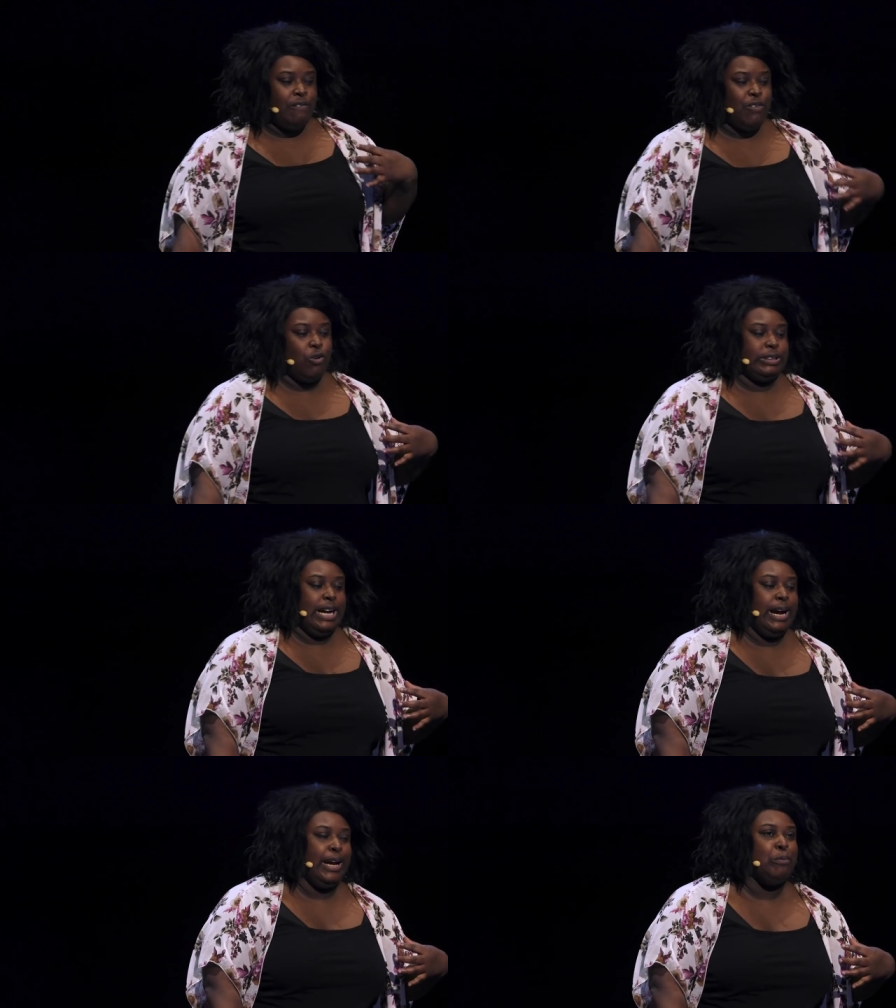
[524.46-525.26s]
full
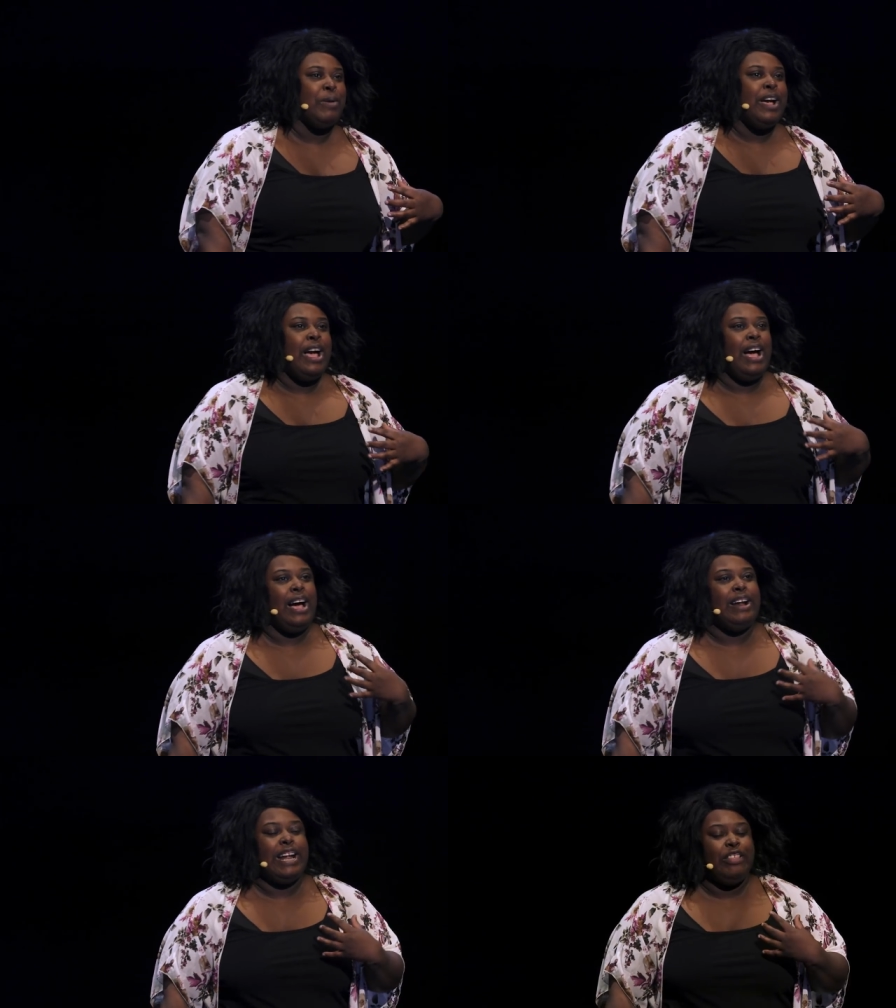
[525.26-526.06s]
time.
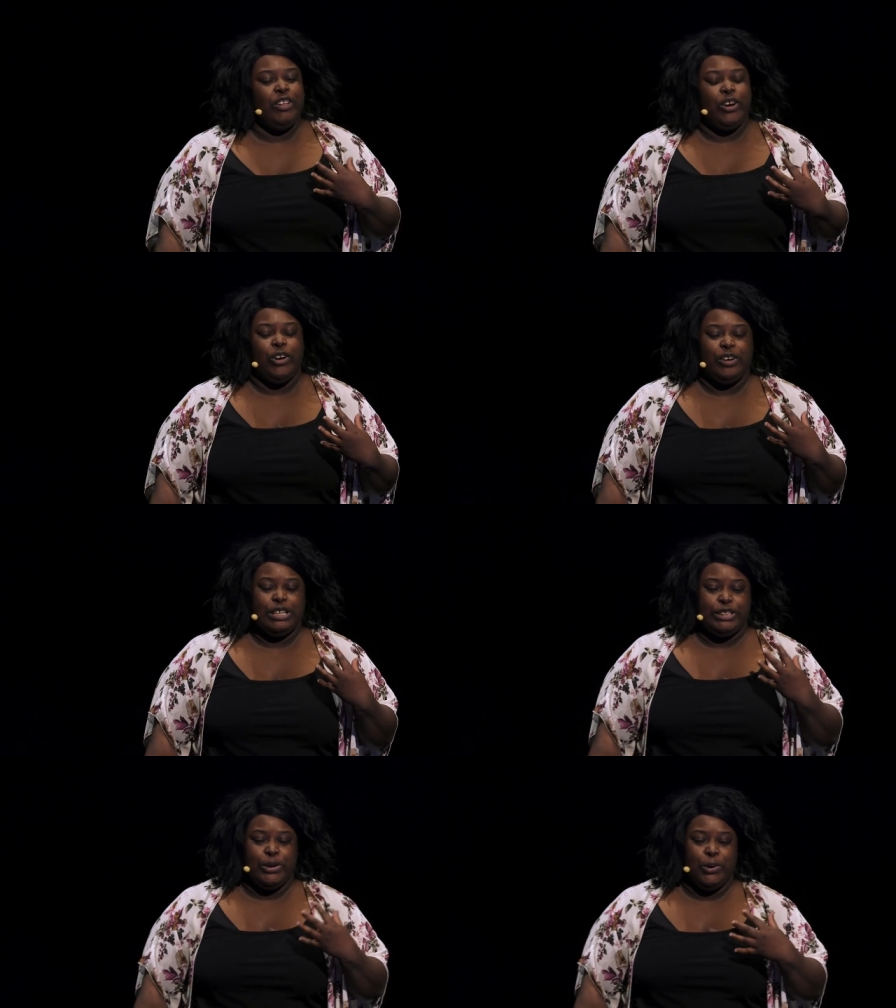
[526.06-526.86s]
Nathan
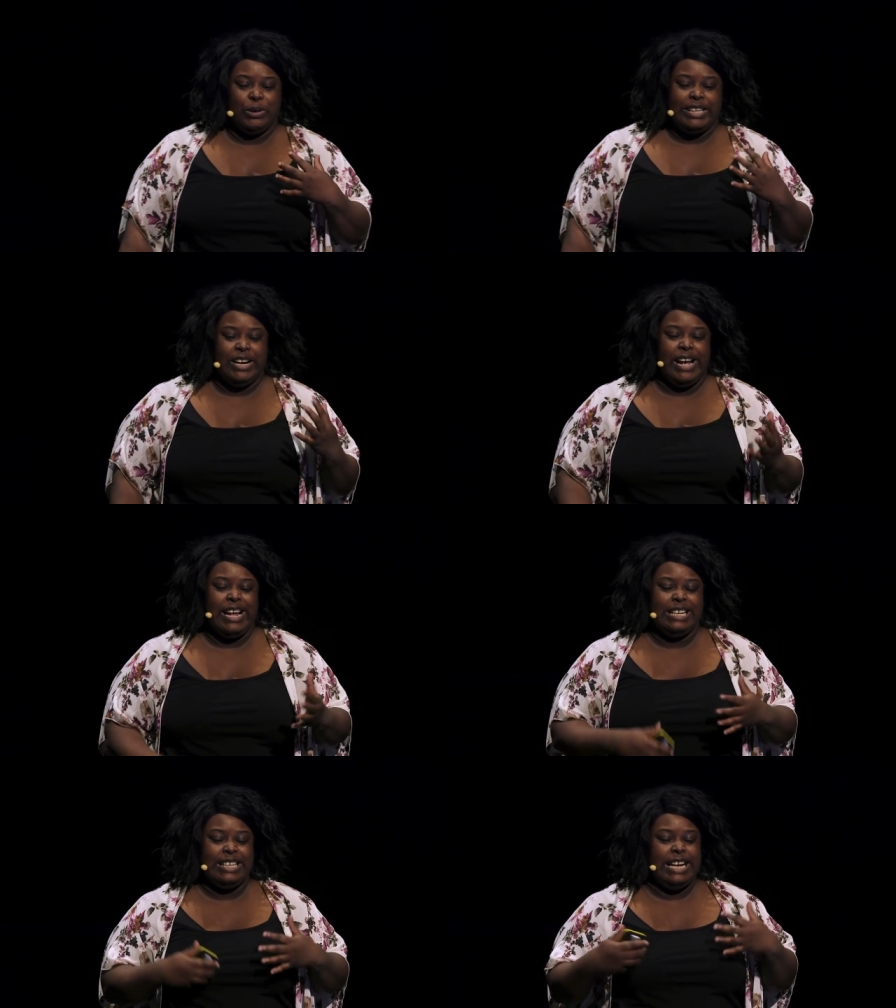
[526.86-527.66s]
Curtis, who is kind of
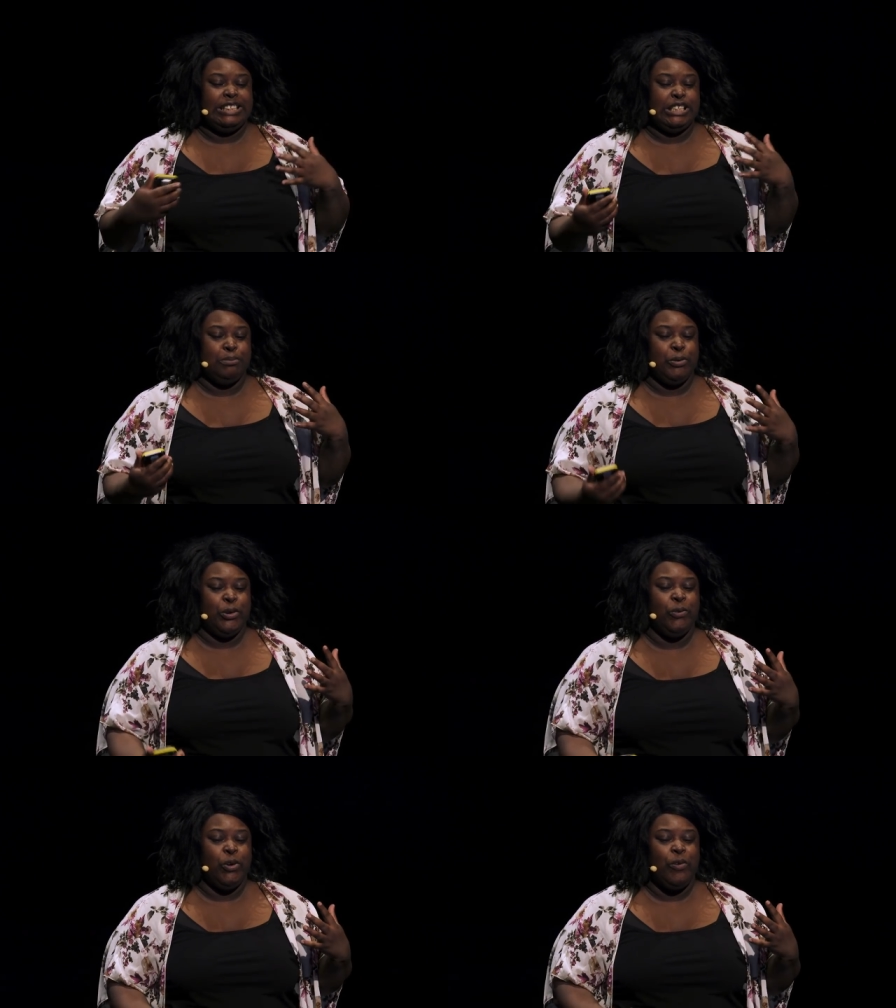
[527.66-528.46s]
a design system
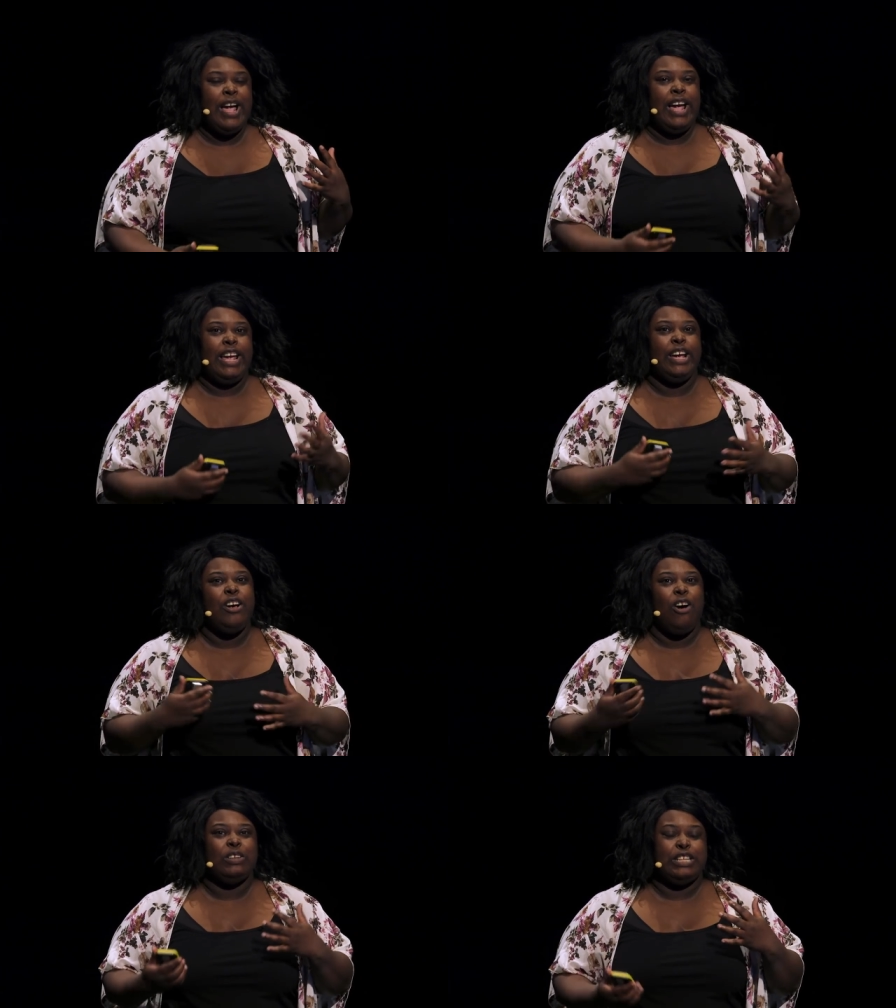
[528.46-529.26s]
guru, he
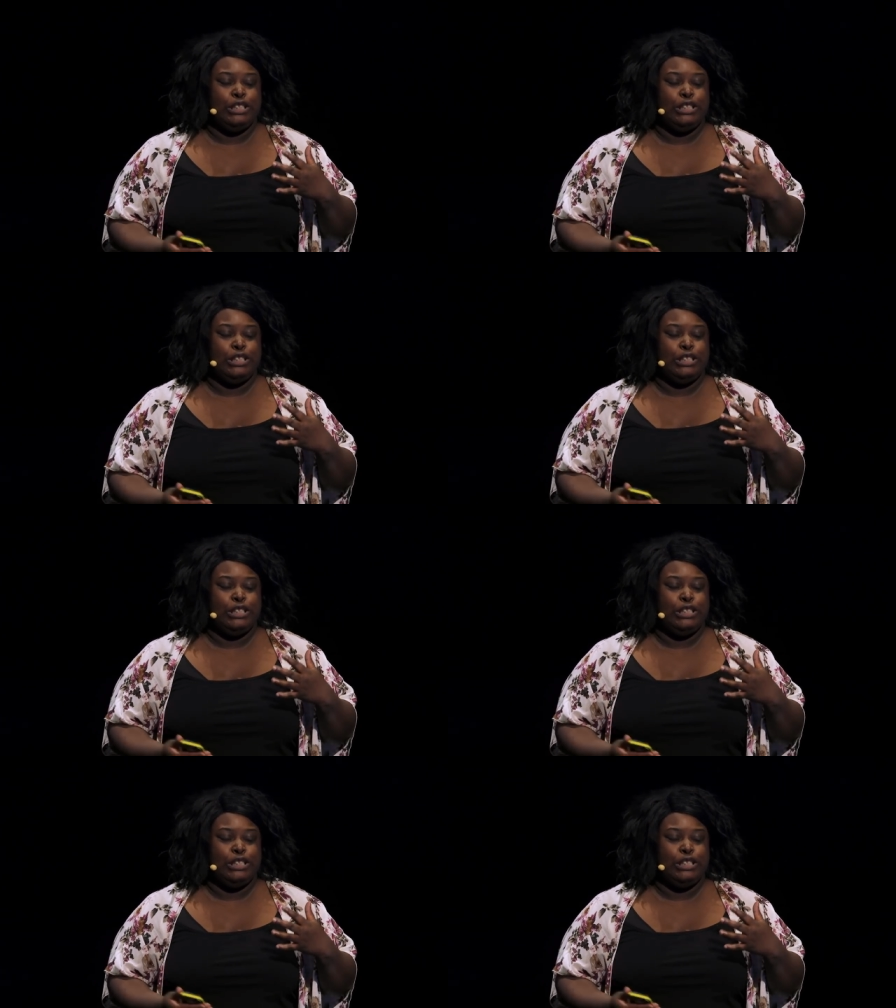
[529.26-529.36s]
calls